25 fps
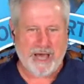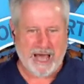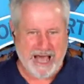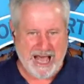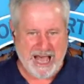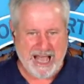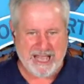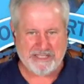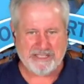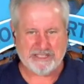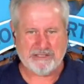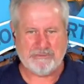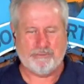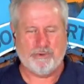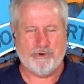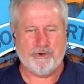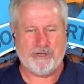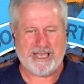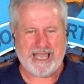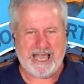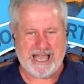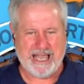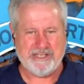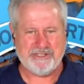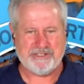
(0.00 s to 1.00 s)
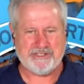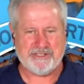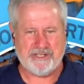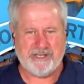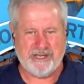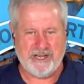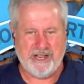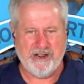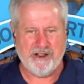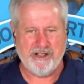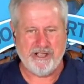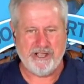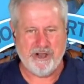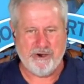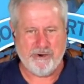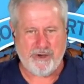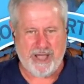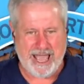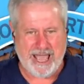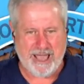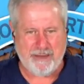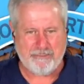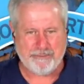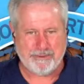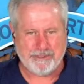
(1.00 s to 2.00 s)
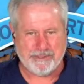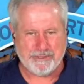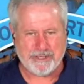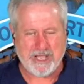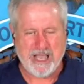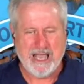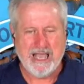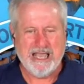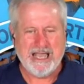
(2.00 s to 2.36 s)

possible case scenario happens